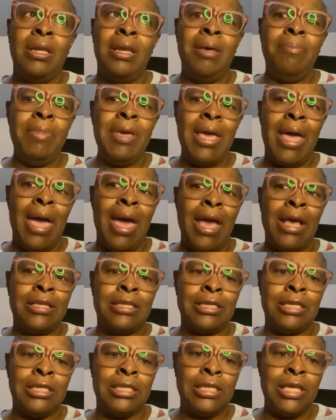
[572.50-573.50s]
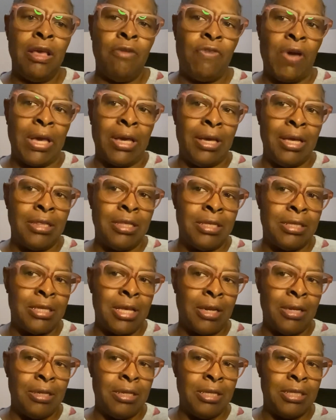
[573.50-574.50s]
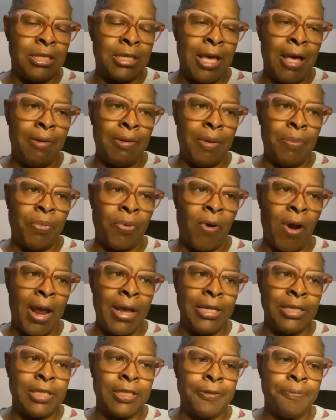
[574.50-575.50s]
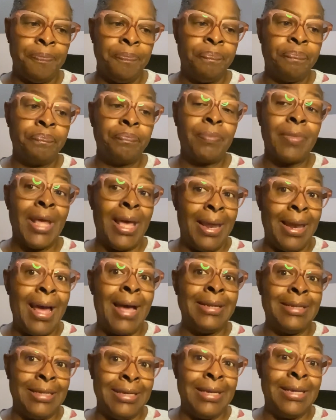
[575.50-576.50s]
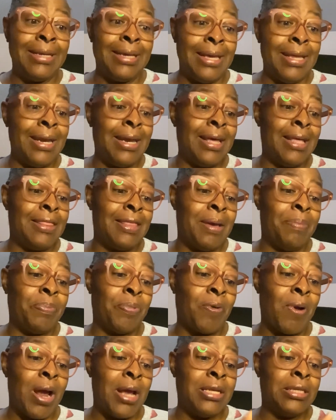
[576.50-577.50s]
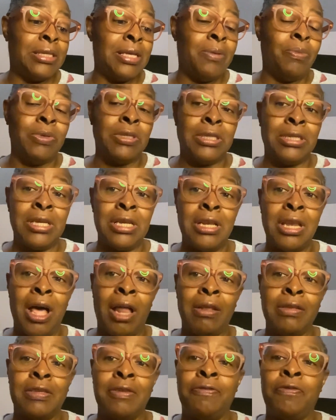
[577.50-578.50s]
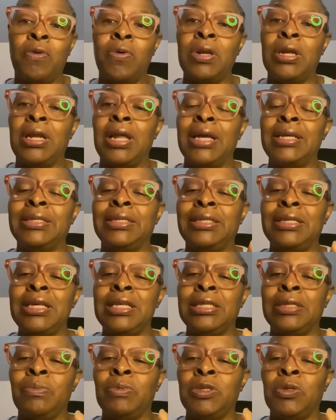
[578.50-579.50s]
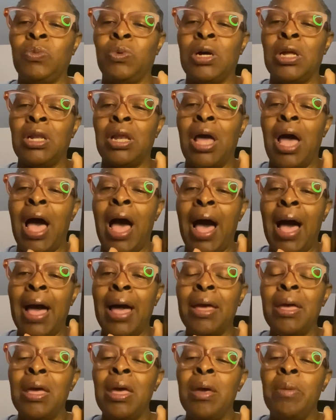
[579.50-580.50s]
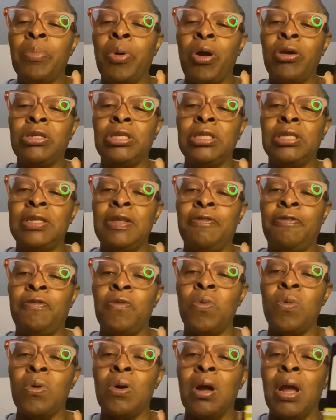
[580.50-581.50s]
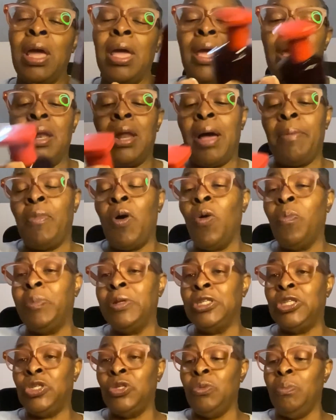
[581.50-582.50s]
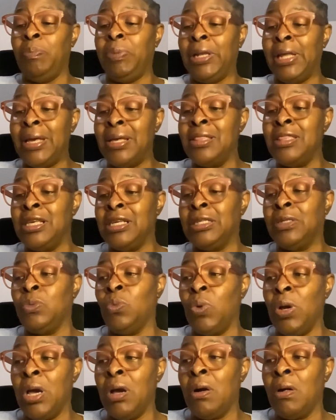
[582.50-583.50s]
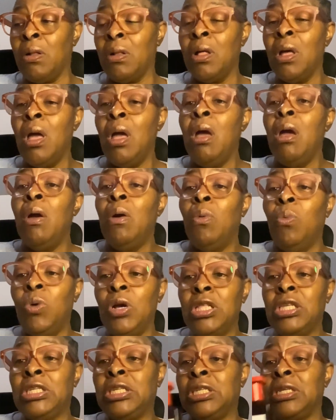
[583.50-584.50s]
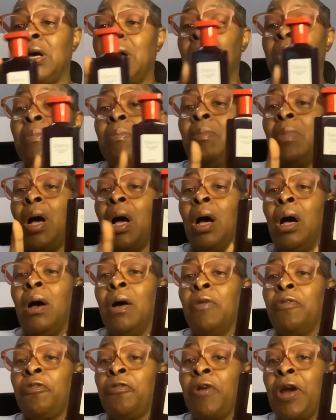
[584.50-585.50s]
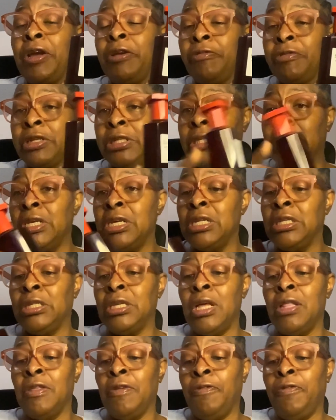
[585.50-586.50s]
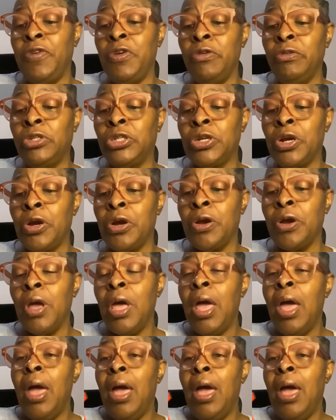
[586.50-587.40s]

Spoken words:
let me ask and see if I can get this at a discounted price. And I did get it at that price. It was $10.49 was what I purchased it for. And I'm hoping to blend this well with some fragrances in the future.